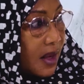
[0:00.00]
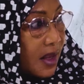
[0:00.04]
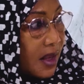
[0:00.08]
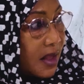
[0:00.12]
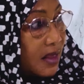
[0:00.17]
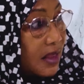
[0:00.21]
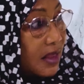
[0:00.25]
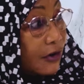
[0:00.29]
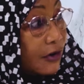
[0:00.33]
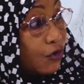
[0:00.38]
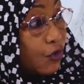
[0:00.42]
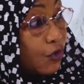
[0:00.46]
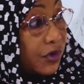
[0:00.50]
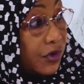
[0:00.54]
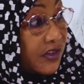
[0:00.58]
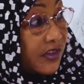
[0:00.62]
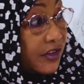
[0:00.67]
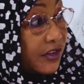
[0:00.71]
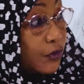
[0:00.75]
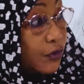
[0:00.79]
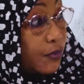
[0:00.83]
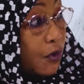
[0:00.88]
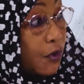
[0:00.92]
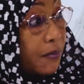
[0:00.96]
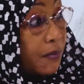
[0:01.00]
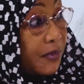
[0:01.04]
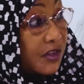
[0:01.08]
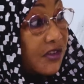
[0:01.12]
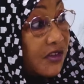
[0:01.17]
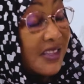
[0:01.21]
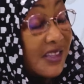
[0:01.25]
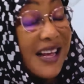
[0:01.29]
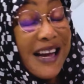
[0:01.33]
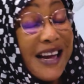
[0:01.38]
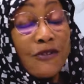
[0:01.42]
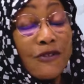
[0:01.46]
That was his
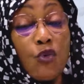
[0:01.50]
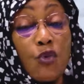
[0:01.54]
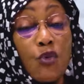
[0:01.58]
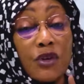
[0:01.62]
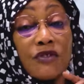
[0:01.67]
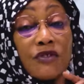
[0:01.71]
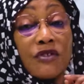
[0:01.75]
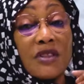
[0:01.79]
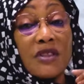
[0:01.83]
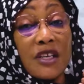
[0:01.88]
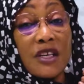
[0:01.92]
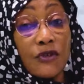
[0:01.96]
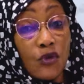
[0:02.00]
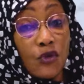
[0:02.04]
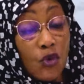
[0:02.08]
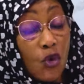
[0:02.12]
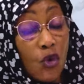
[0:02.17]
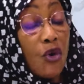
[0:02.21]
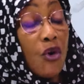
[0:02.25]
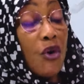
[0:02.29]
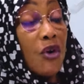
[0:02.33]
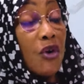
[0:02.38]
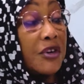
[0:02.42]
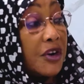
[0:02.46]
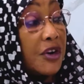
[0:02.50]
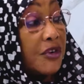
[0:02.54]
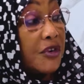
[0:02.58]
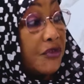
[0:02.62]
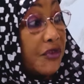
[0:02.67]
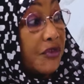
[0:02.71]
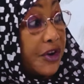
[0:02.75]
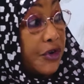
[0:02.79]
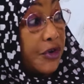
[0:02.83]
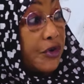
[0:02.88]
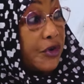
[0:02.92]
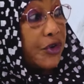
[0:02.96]
promise. That was the so-called
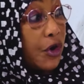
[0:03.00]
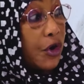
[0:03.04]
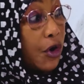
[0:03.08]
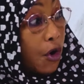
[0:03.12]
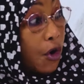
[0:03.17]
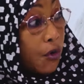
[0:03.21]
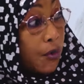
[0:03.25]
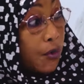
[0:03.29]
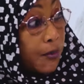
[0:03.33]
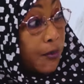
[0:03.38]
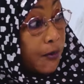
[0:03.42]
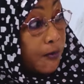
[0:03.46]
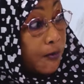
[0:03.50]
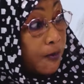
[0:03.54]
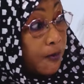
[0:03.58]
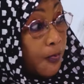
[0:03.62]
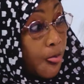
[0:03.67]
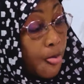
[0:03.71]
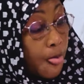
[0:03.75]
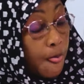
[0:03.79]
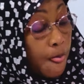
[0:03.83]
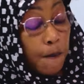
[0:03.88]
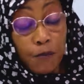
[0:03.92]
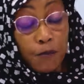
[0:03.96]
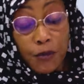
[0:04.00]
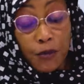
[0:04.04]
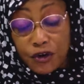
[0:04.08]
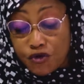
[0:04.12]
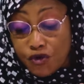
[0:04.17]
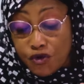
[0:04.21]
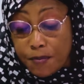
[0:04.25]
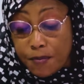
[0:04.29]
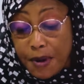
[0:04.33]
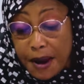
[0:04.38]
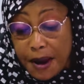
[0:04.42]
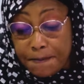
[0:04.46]
renewed hope.
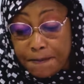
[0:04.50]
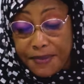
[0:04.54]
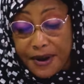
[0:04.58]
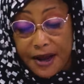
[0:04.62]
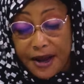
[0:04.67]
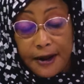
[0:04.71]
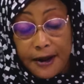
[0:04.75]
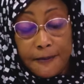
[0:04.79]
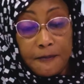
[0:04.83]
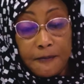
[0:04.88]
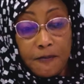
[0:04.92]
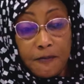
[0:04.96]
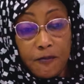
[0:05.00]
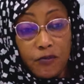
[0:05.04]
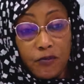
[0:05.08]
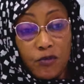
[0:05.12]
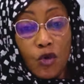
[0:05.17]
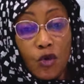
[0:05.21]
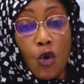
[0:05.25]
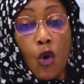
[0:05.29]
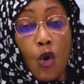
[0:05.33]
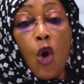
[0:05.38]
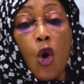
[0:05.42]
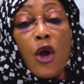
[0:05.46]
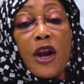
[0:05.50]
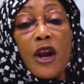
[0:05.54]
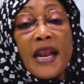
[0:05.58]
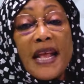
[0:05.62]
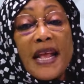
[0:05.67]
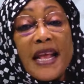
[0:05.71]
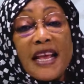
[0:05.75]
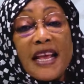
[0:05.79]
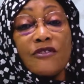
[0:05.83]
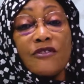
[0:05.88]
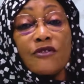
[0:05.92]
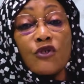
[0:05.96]
But remember, on
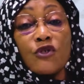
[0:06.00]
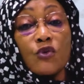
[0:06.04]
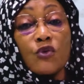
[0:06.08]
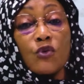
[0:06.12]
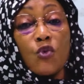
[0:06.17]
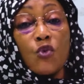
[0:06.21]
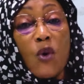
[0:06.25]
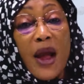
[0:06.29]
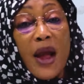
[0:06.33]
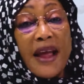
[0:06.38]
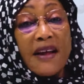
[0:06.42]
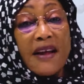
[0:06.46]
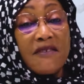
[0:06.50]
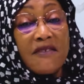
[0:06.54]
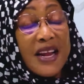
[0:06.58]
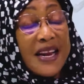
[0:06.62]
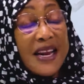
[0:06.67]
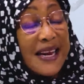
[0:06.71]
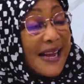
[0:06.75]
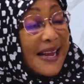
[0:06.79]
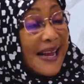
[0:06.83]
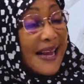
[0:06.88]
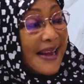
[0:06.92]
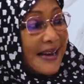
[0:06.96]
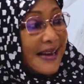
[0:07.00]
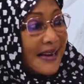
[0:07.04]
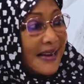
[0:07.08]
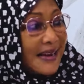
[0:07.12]
his swearing-in